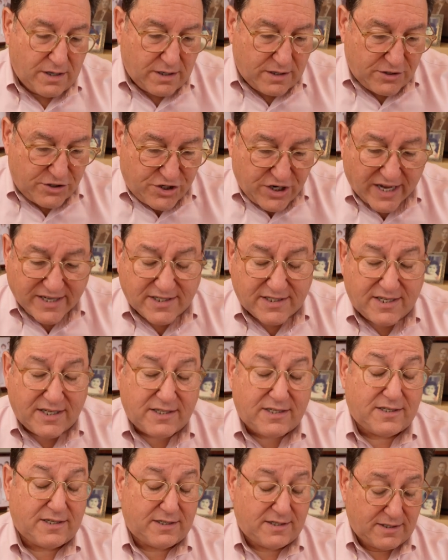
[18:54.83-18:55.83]

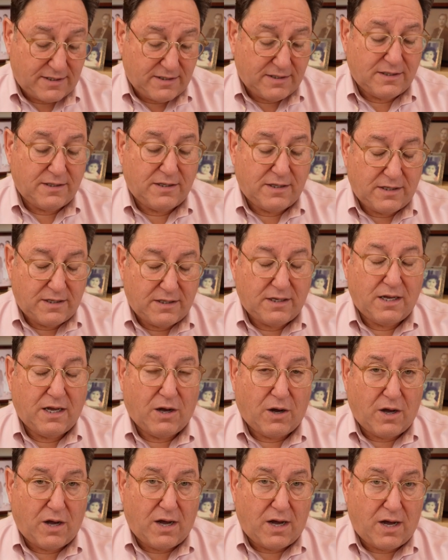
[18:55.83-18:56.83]
Justice
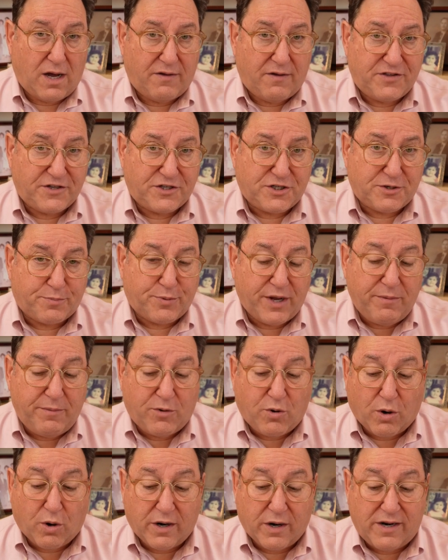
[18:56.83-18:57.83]
of the Supreme
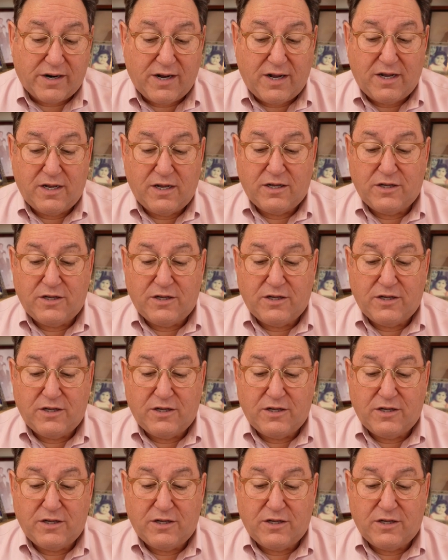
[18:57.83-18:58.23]
Court,